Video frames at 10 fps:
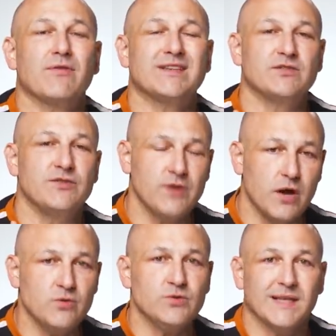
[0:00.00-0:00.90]
is
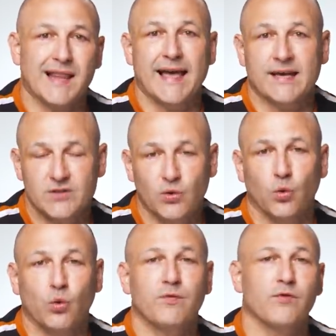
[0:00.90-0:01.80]
no delay at
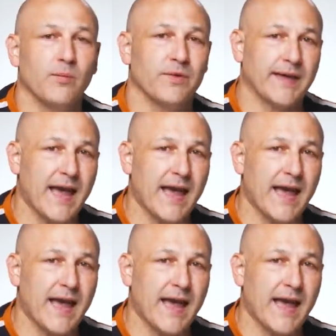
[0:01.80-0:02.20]
all from the